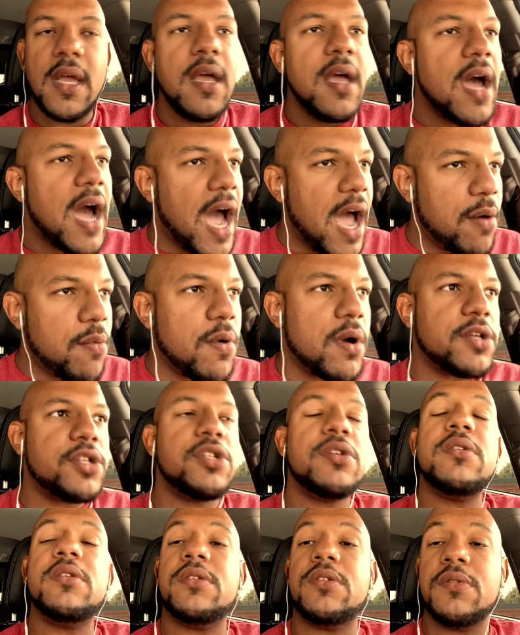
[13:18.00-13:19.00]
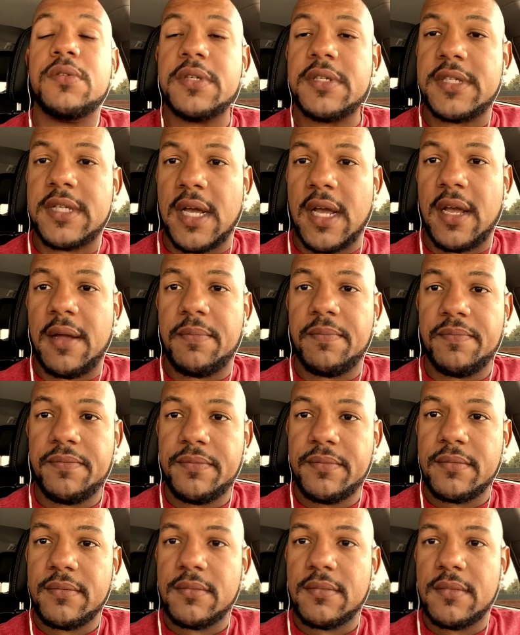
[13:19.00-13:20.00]
I want you to do the same.
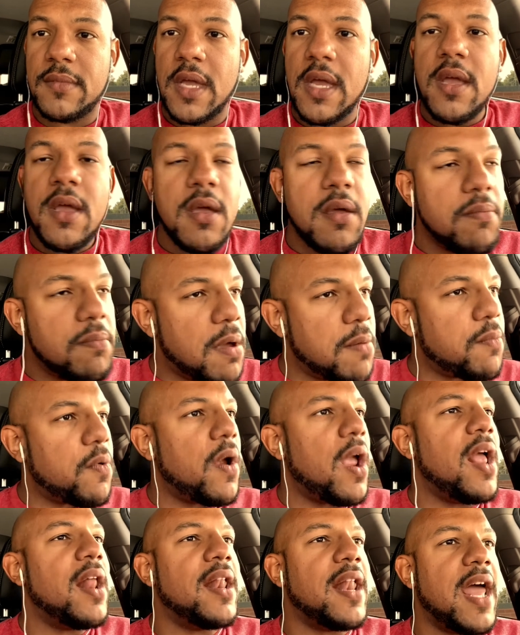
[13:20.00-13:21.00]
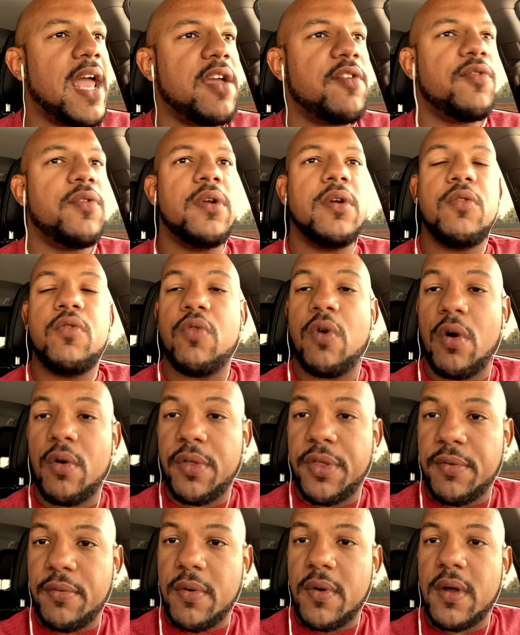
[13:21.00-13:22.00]
Remember, in life, you grow
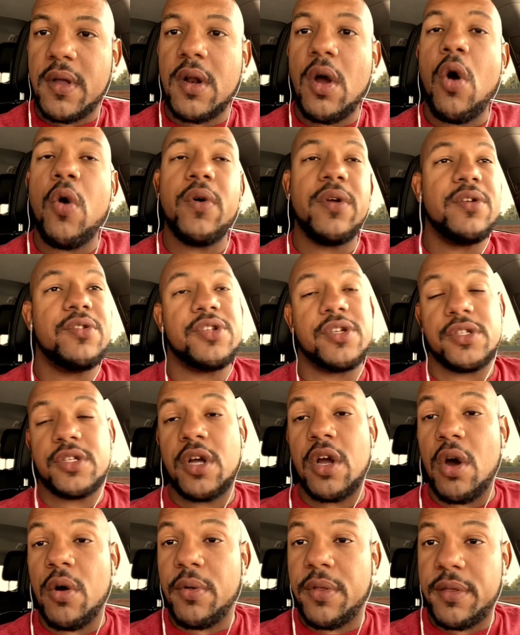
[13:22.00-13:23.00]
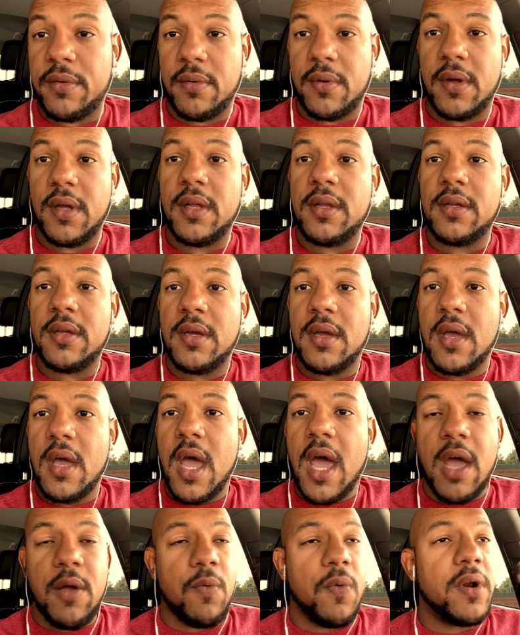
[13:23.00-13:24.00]
through it or you just go through it.
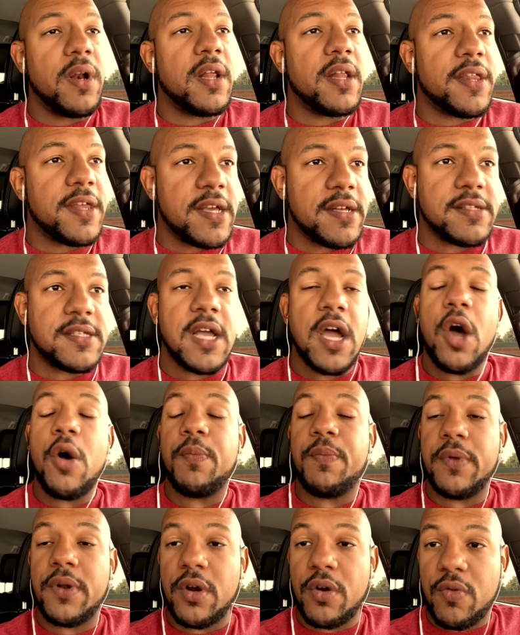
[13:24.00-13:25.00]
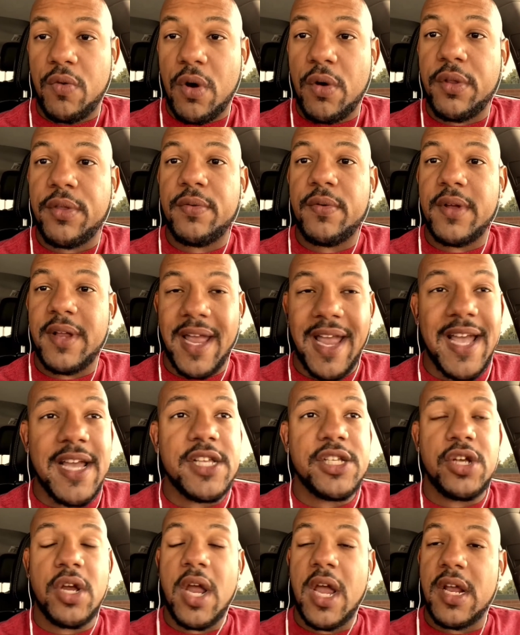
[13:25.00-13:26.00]
And one of the things to help you to grow through it is
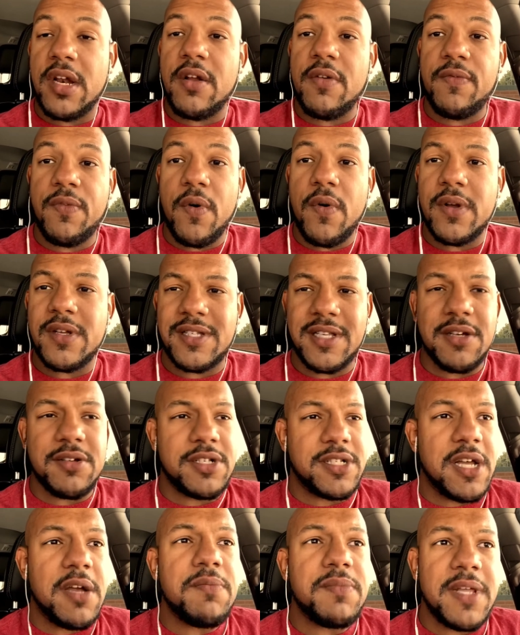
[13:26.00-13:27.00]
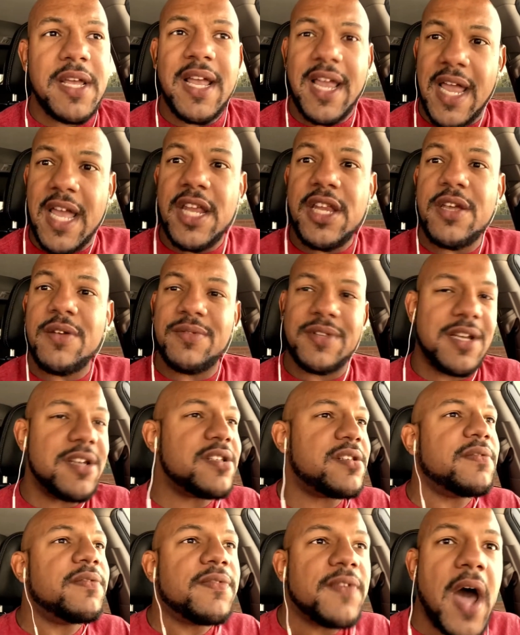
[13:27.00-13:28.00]
your inner voice. There's something in you. There's
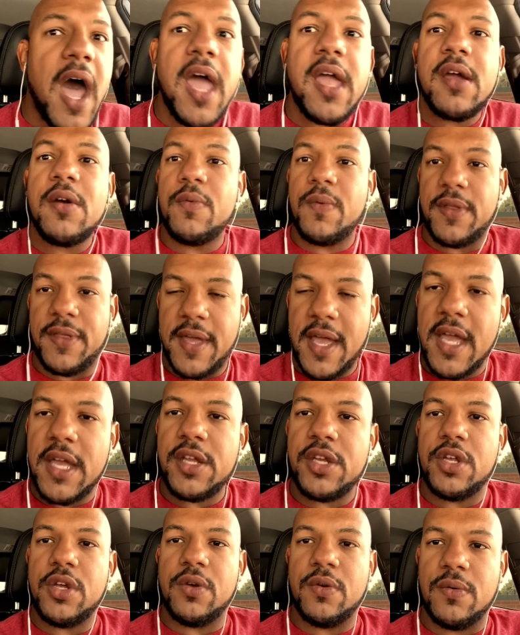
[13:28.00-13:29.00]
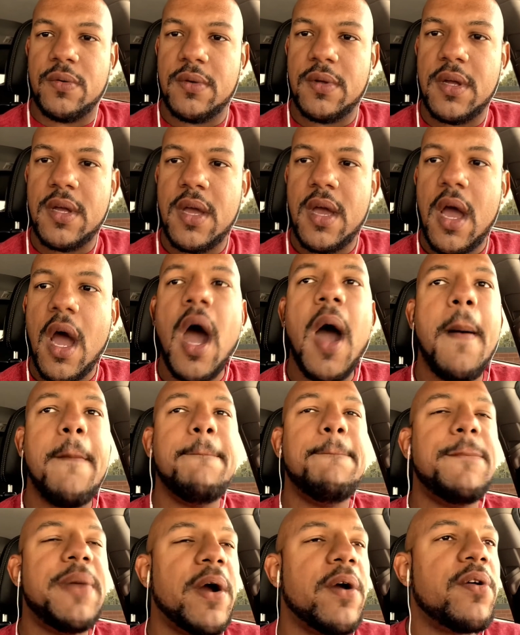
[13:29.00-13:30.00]
fire within you. A
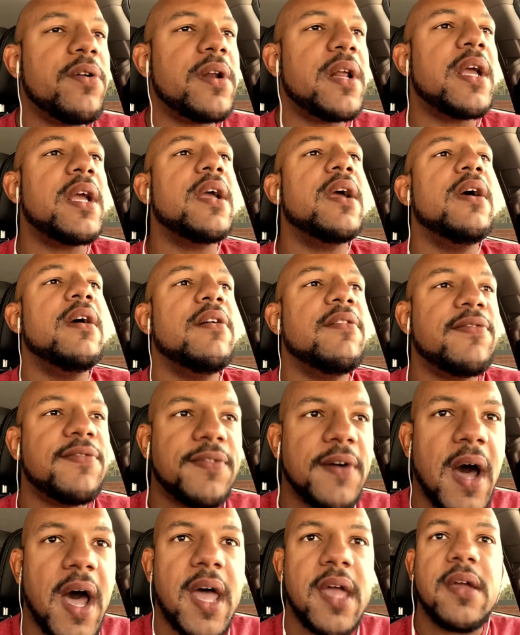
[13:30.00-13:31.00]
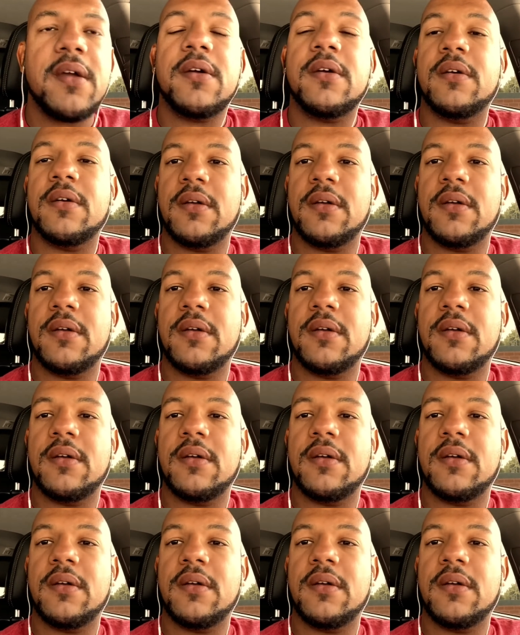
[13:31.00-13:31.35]
burning fire.